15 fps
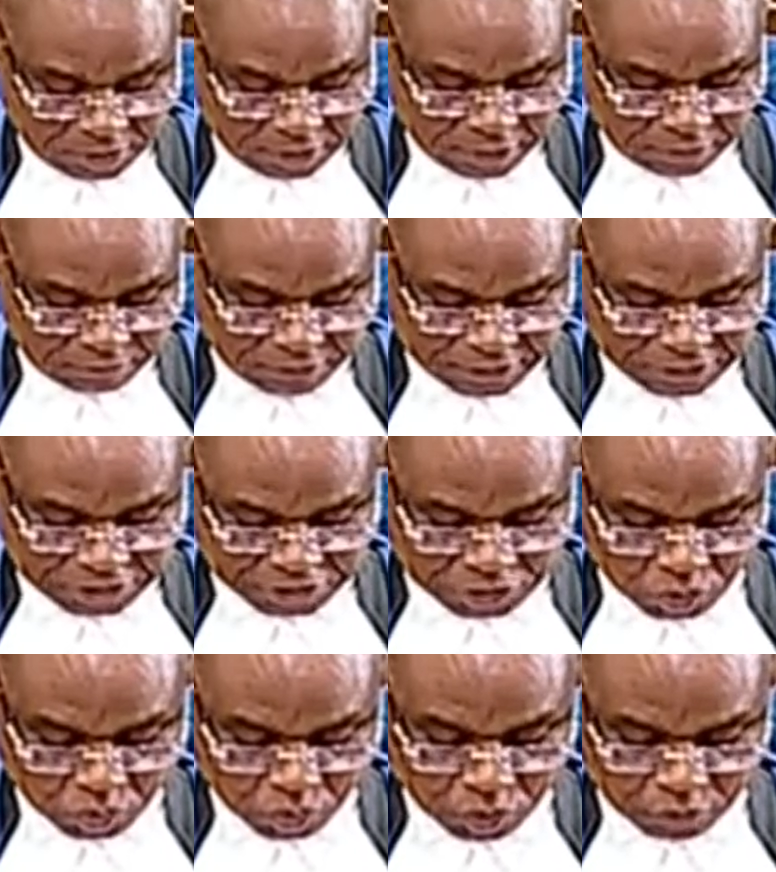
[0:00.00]
and advances
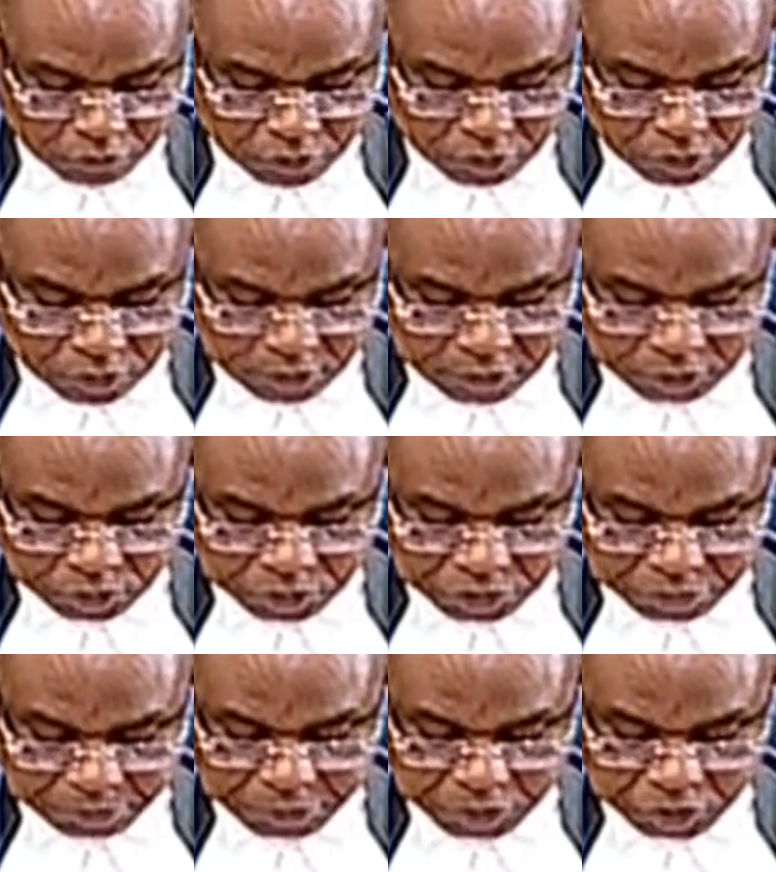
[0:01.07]
the rule of law and
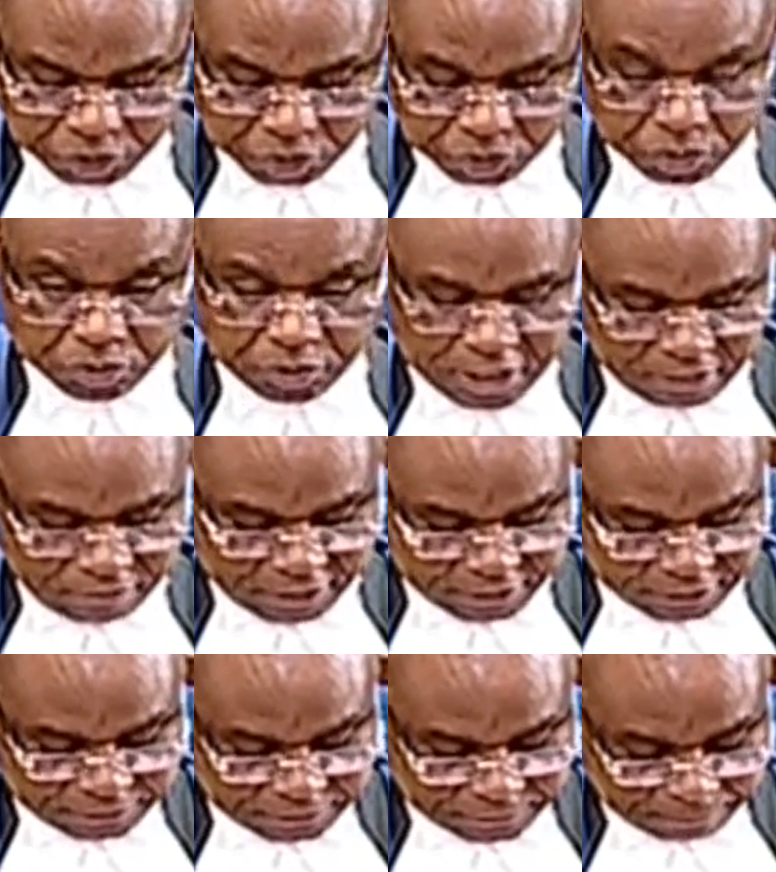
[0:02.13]
contributes to good
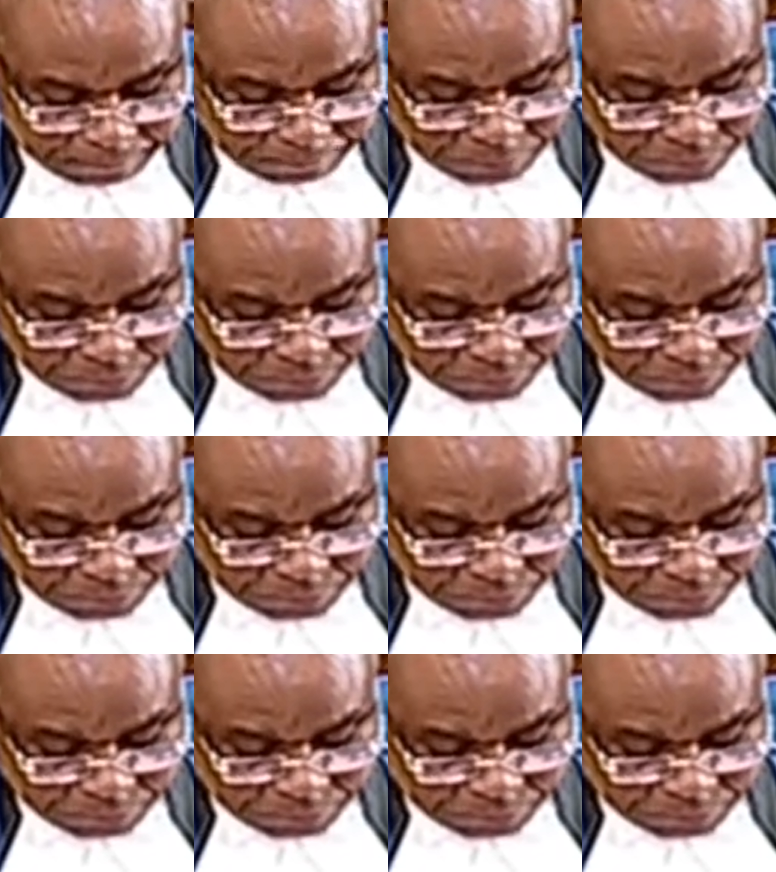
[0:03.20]
governance.